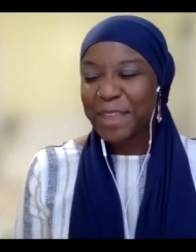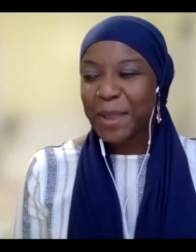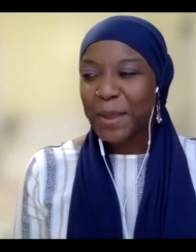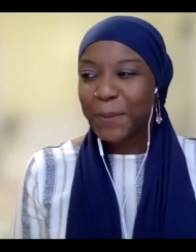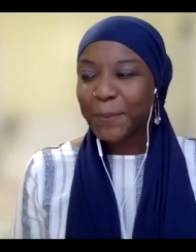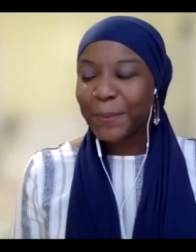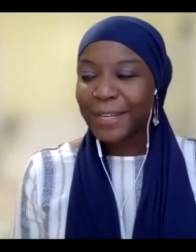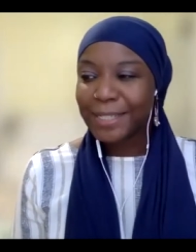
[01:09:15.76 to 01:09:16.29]

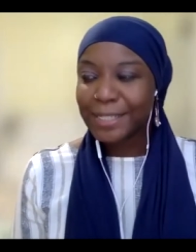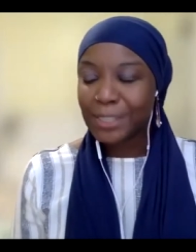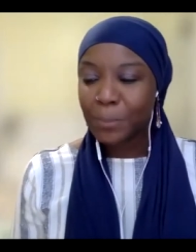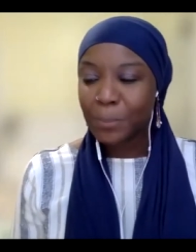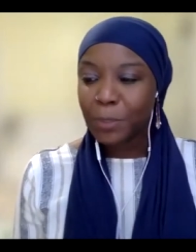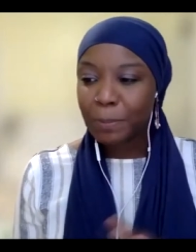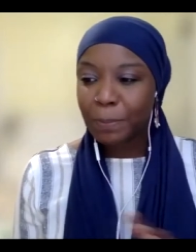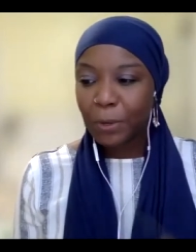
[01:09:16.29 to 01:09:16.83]
but
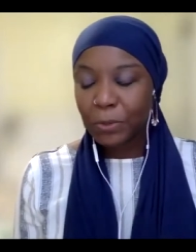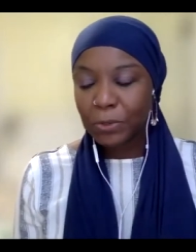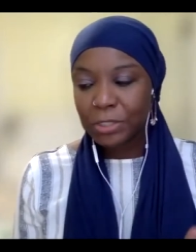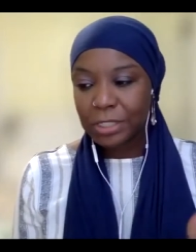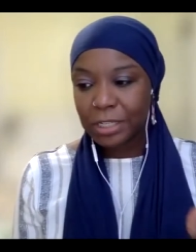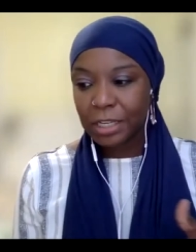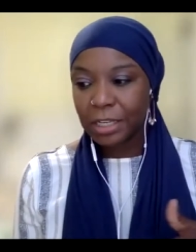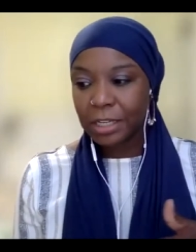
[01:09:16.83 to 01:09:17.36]
someone
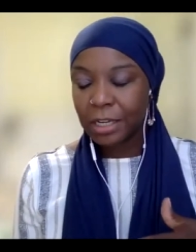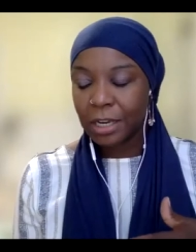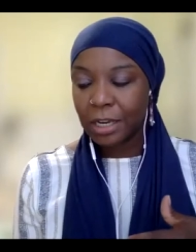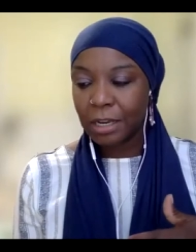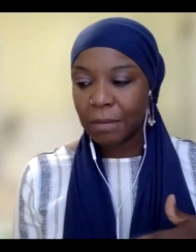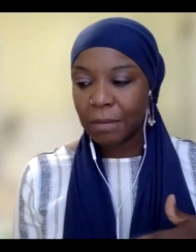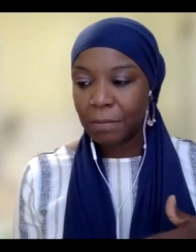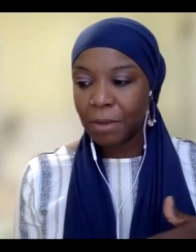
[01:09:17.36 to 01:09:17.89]
posted
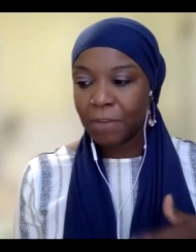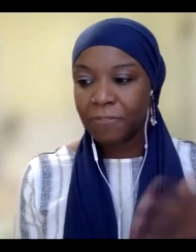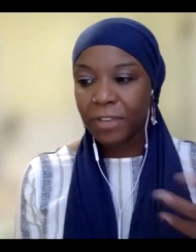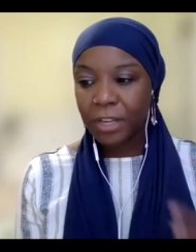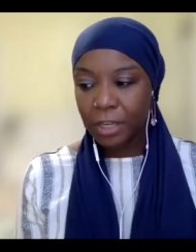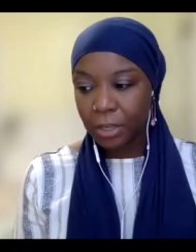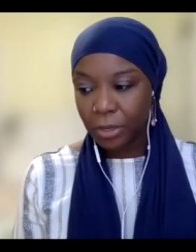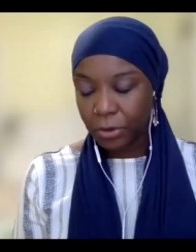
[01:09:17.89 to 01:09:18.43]
a
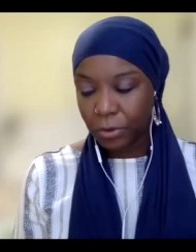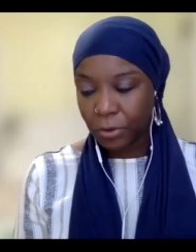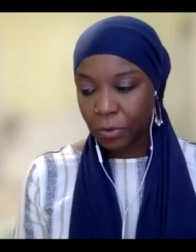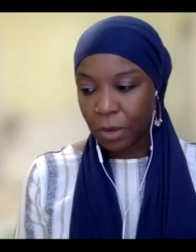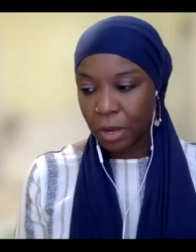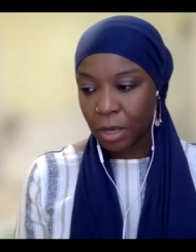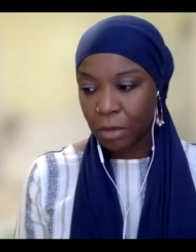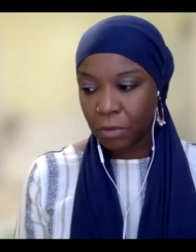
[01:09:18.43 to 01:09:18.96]
video
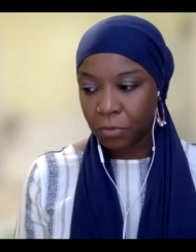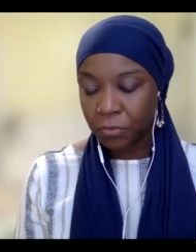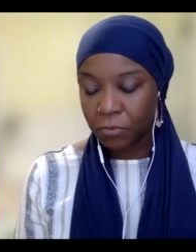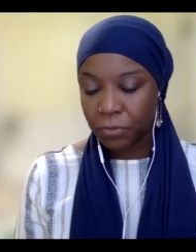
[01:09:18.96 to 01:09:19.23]
of,